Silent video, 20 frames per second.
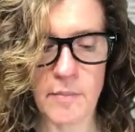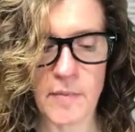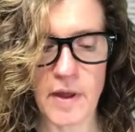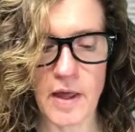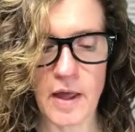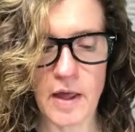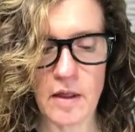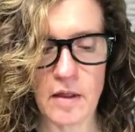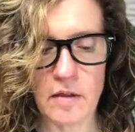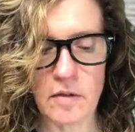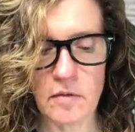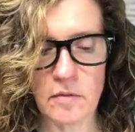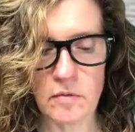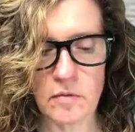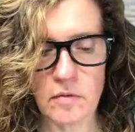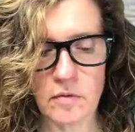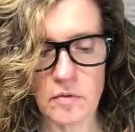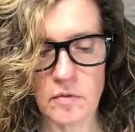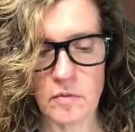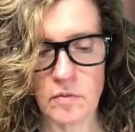Elle,
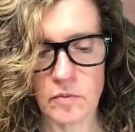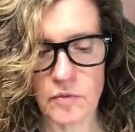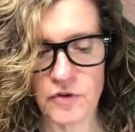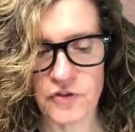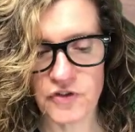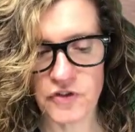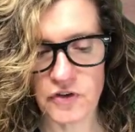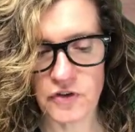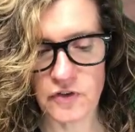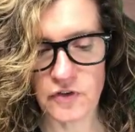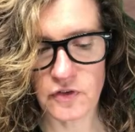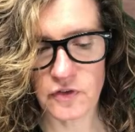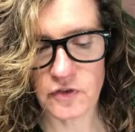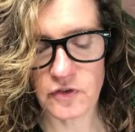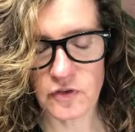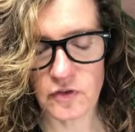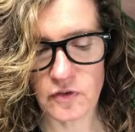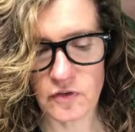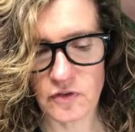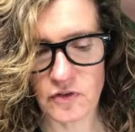which is